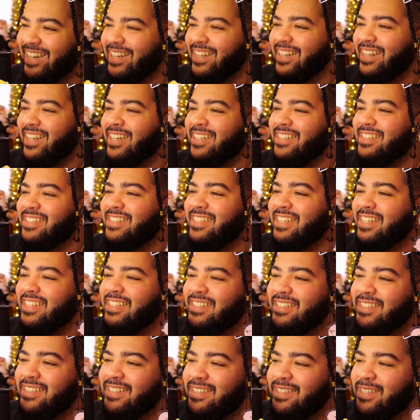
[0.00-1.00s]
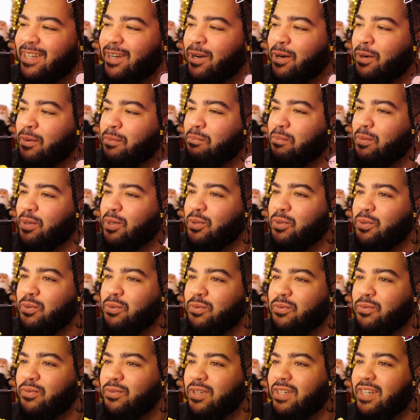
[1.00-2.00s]
like Texas turned
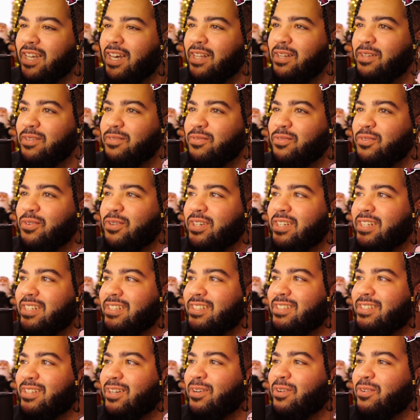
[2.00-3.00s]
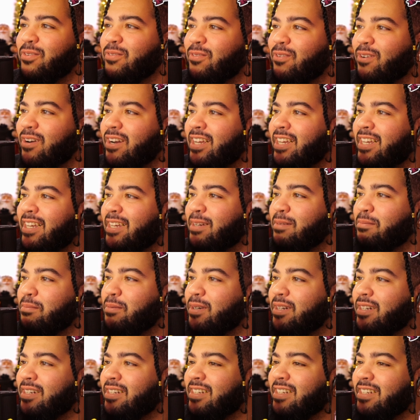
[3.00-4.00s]
blue, California turned red,
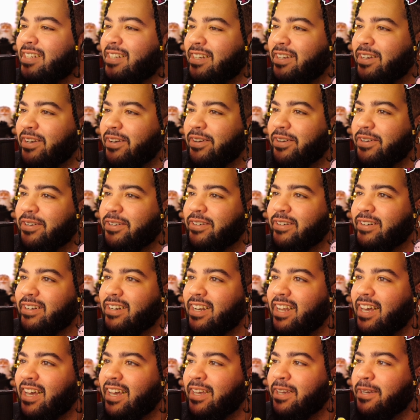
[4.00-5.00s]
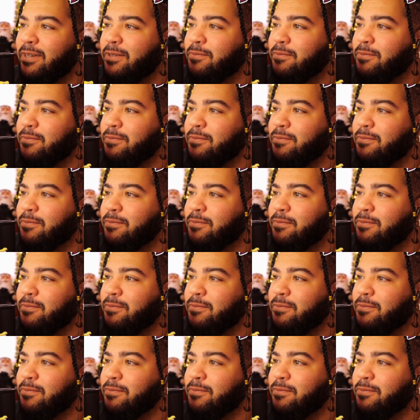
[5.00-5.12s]
bruh or like